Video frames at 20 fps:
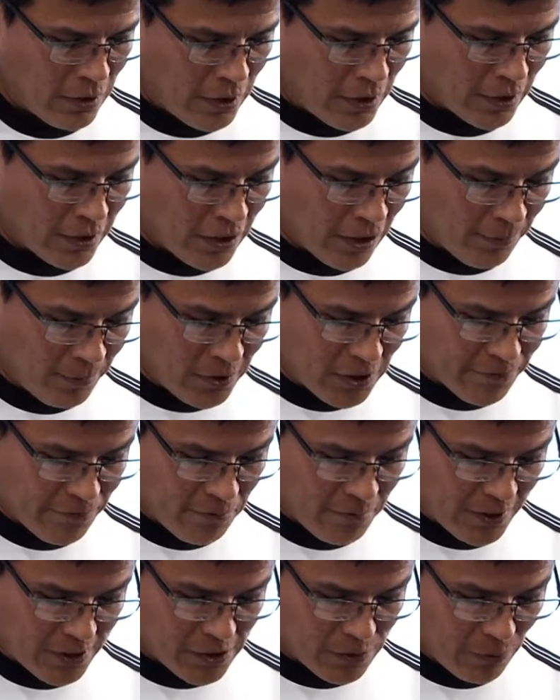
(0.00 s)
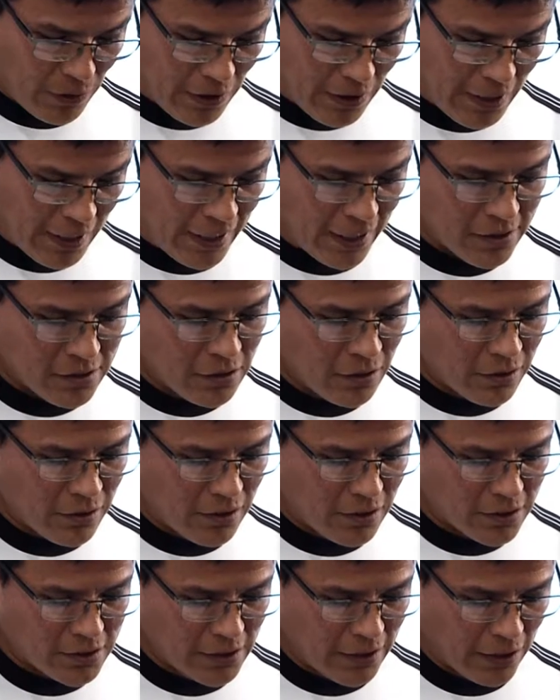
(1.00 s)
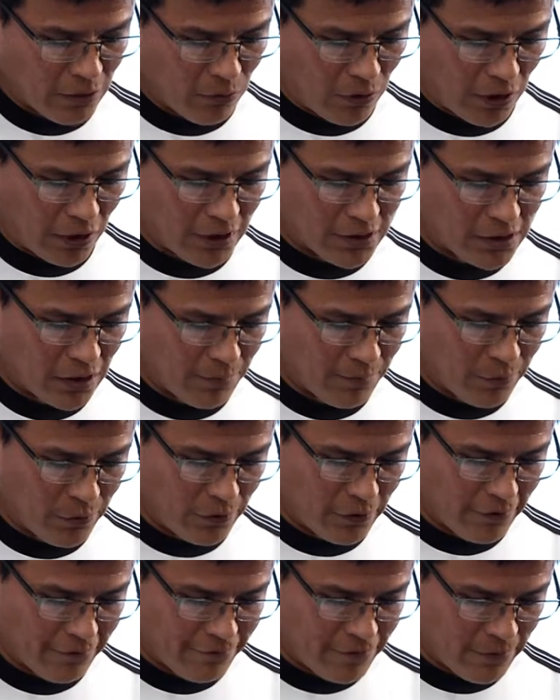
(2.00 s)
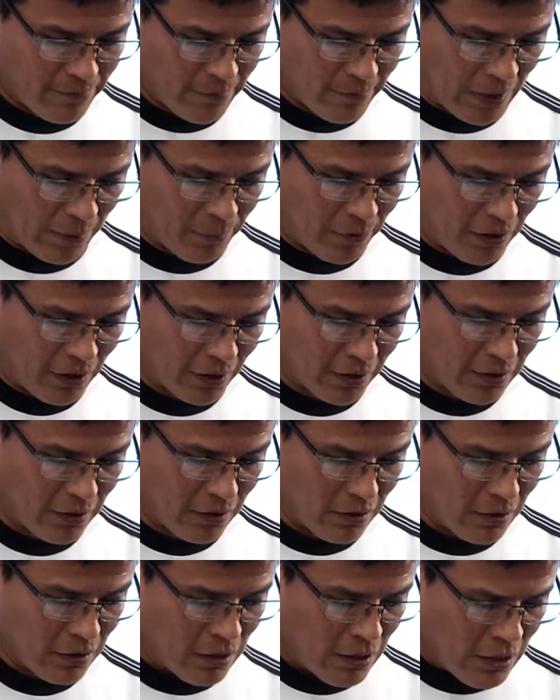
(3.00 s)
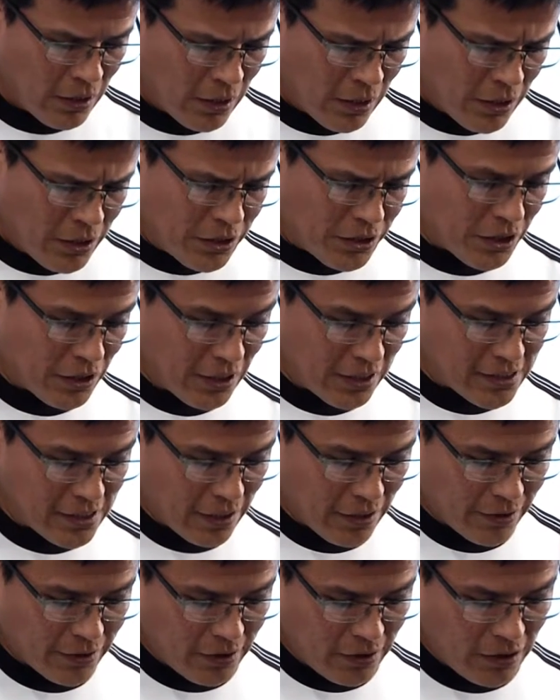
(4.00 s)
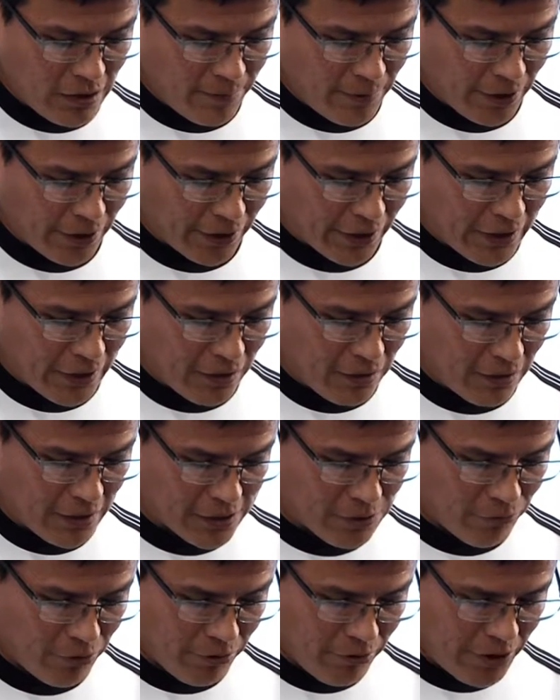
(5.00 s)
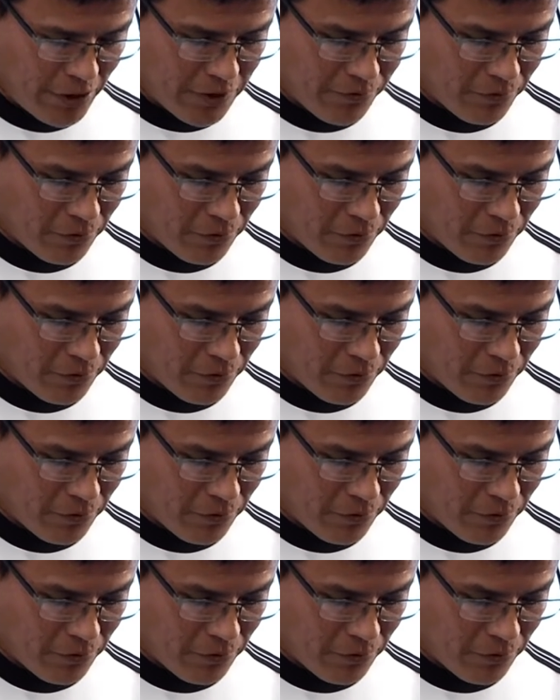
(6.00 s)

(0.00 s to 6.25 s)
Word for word: It tumbles from my sweaty hands onto the sidewalk as I pull it from my pocket. She lets out a deliberate giggle as we reach